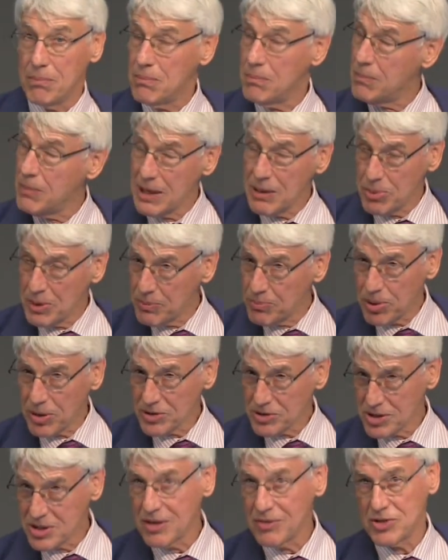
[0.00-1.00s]
May be
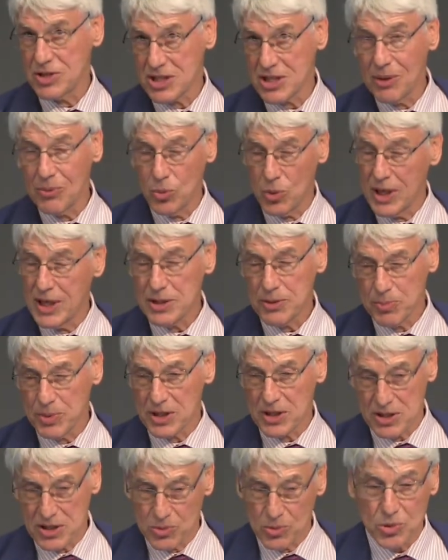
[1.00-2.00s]
positive in some ways
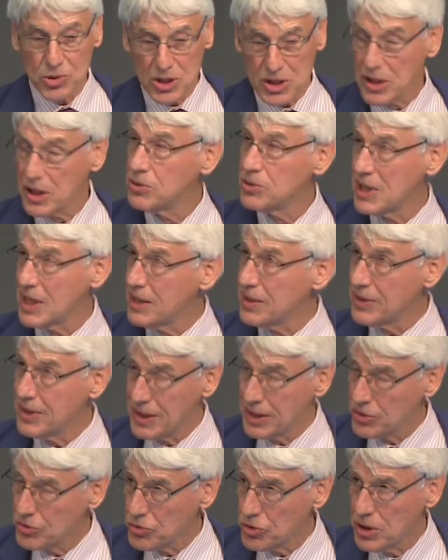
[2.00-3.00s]
because it will slow down
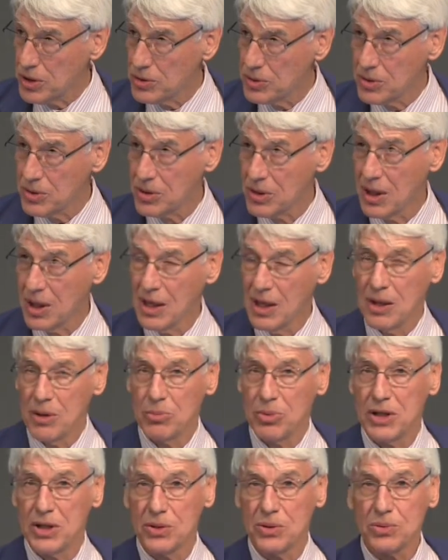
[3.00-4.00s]
their
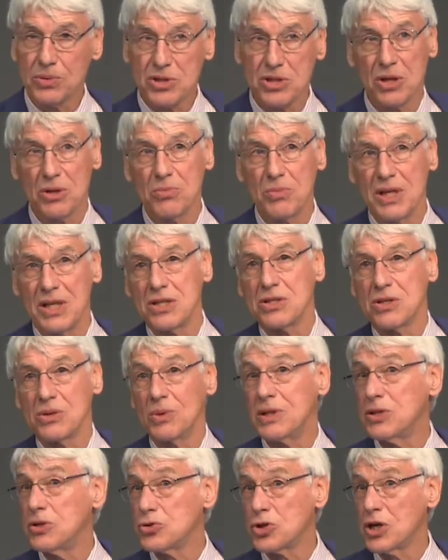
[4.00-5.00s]
growth, but it also means
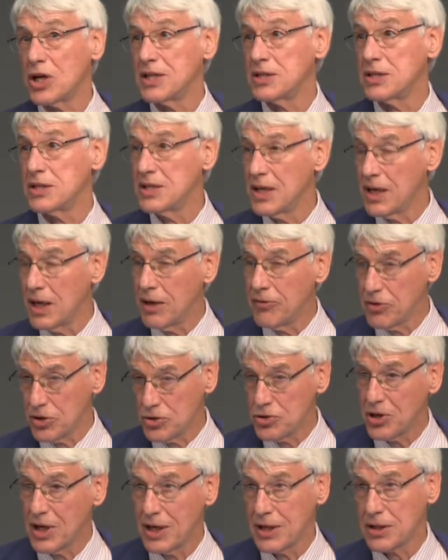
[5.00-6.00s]
that when you try to deliver
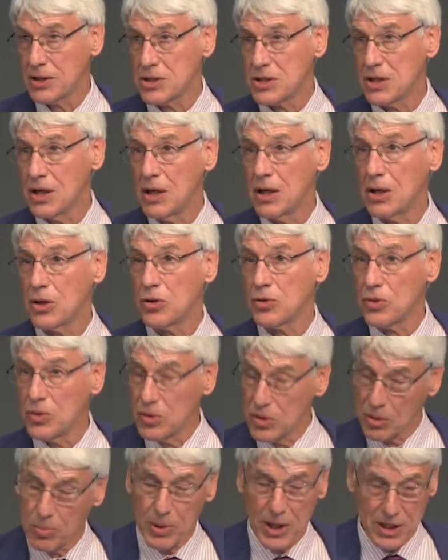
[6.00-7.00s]
drugs
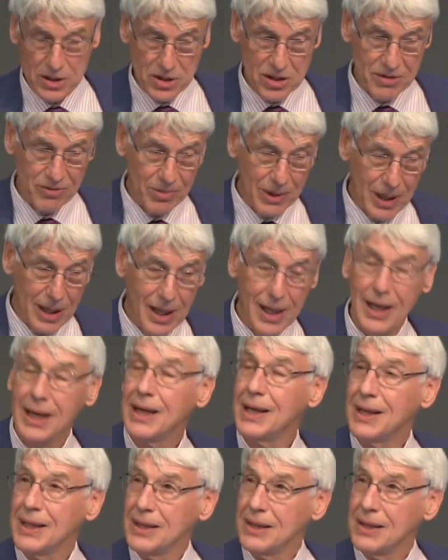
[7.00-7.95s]
through the blood supply,